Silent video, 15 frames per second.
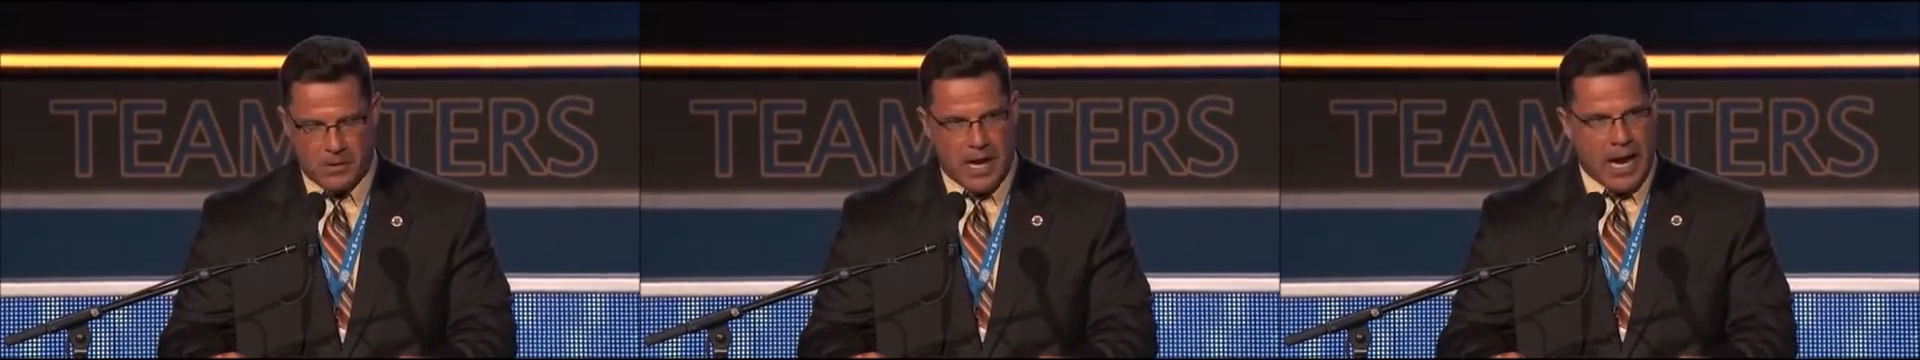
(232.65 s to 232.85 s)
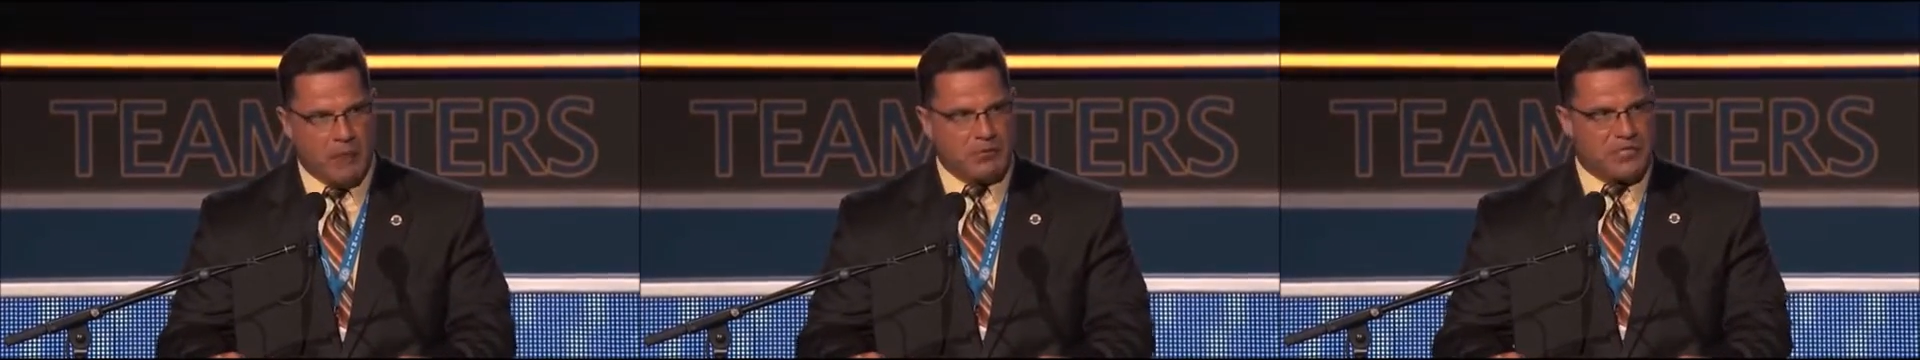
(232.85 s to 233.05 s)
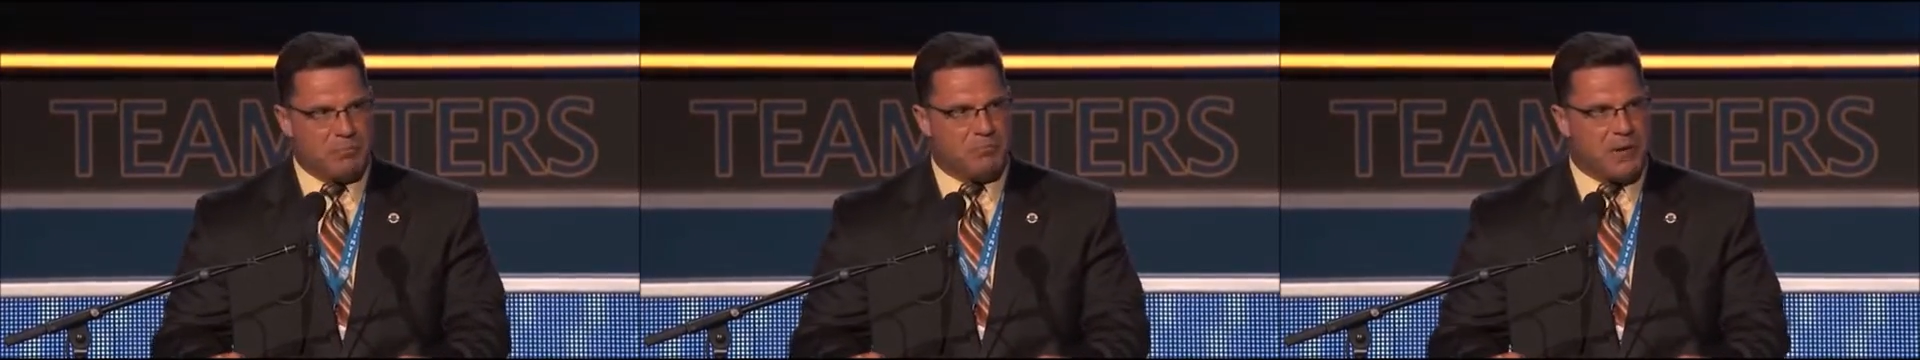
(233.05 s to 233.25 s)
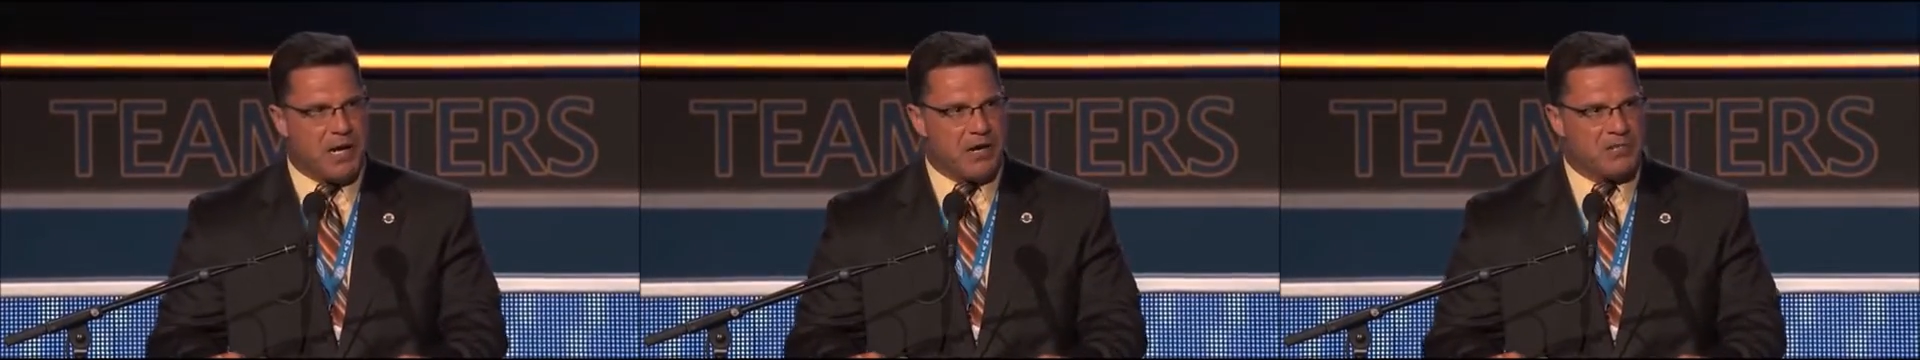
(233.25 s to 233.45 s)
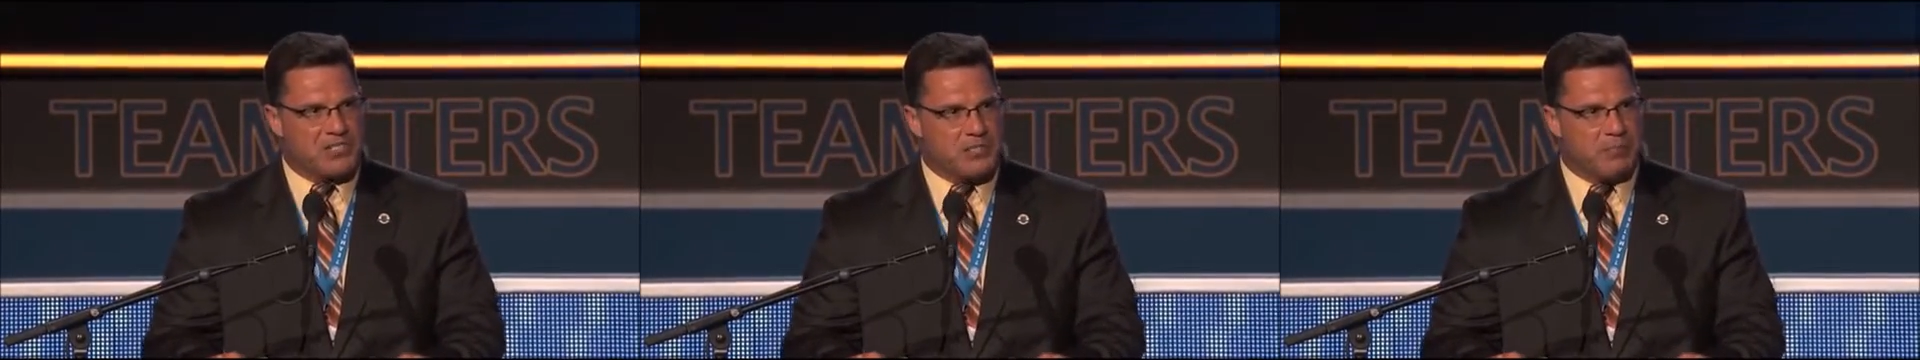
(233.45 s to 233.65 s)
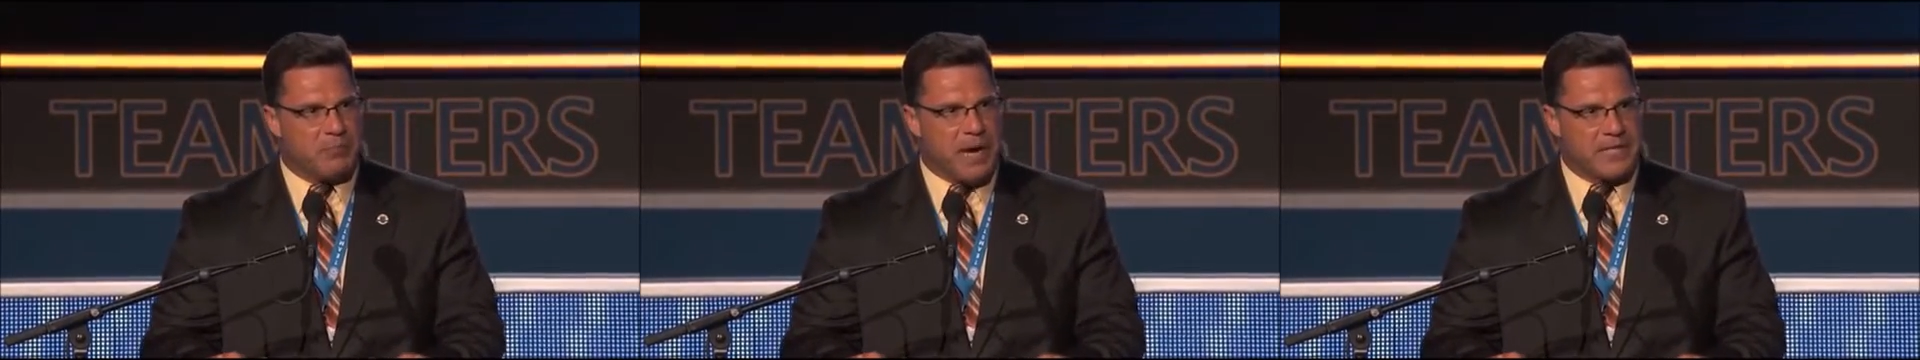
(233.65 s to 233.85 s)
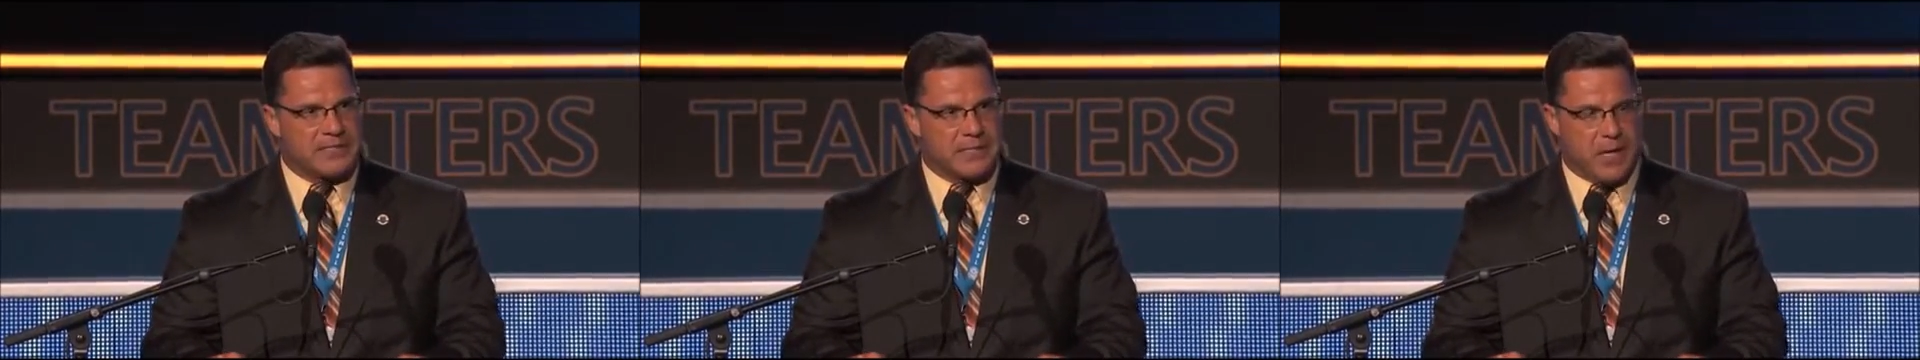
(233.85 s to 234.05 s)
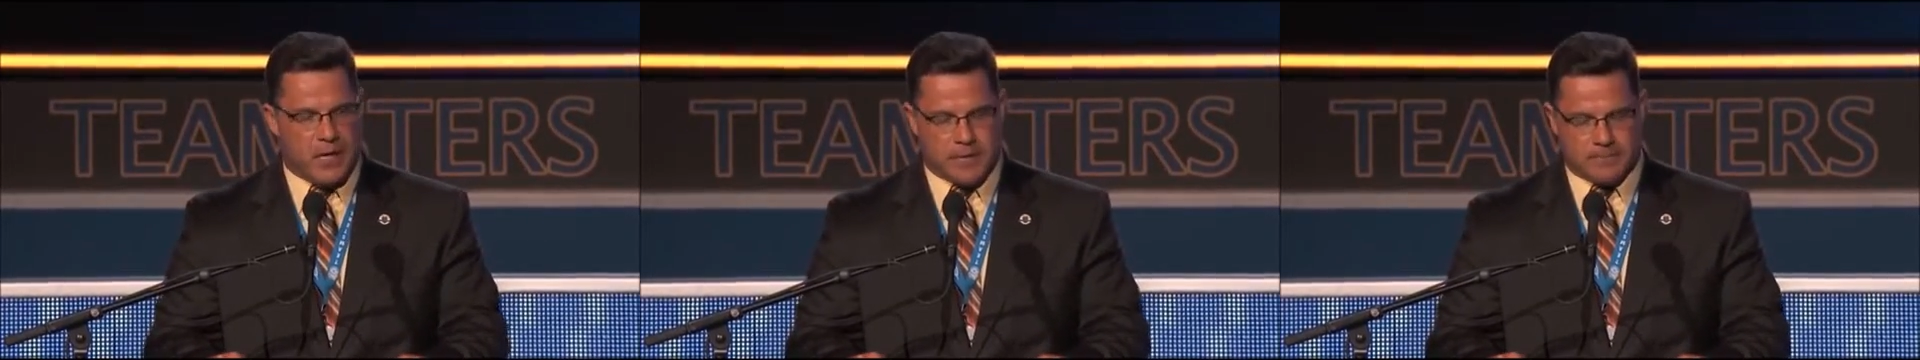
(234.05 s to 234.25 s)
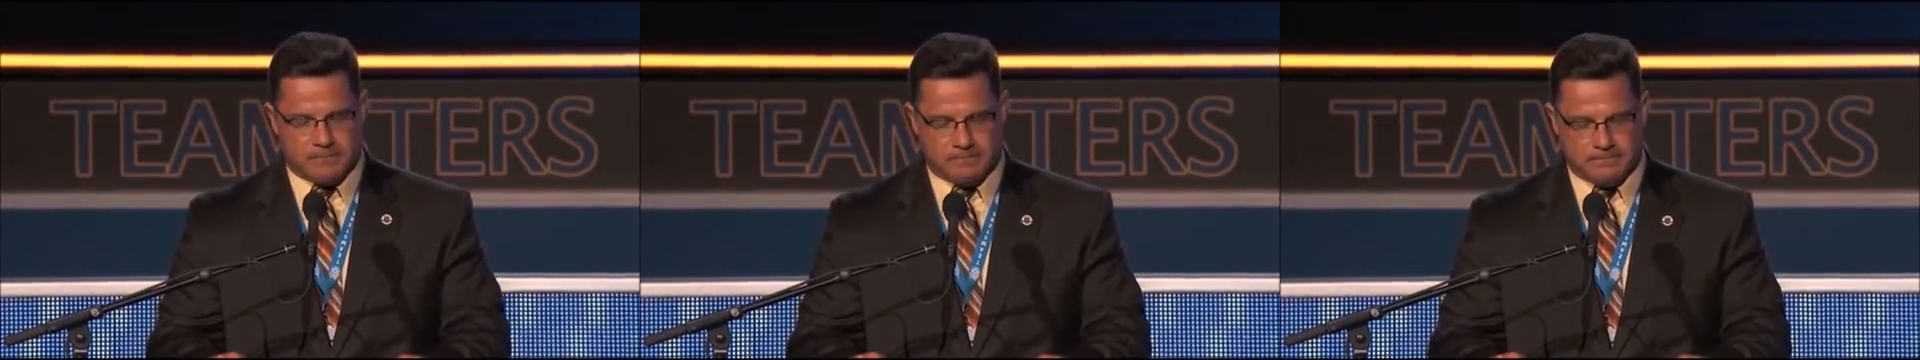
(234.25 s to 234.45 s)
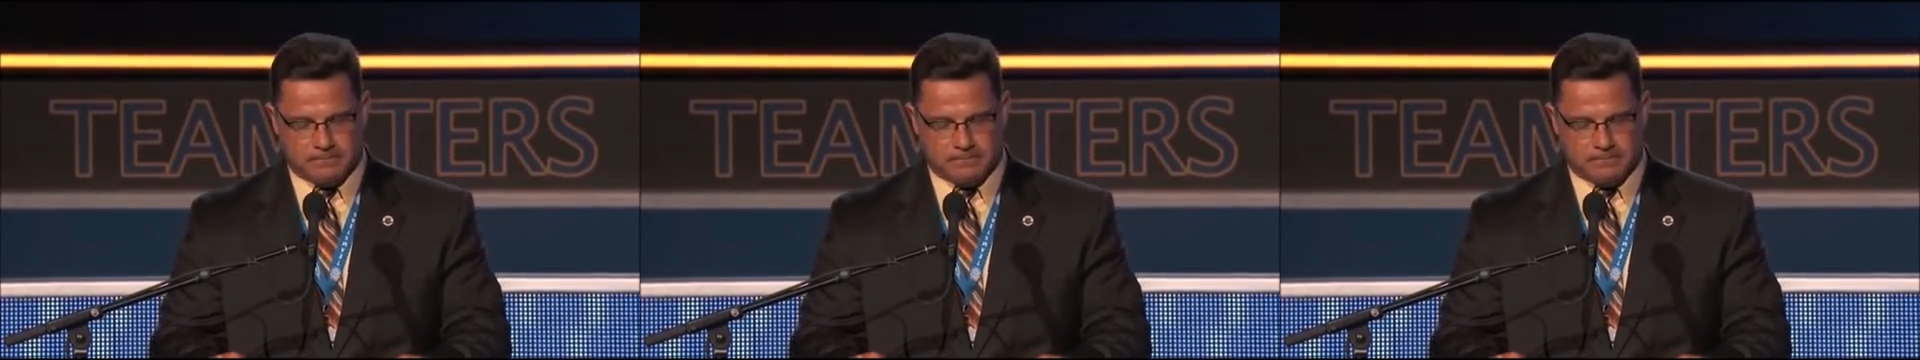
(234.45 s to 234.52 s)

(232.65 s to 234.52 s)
I was embarrassed of my son.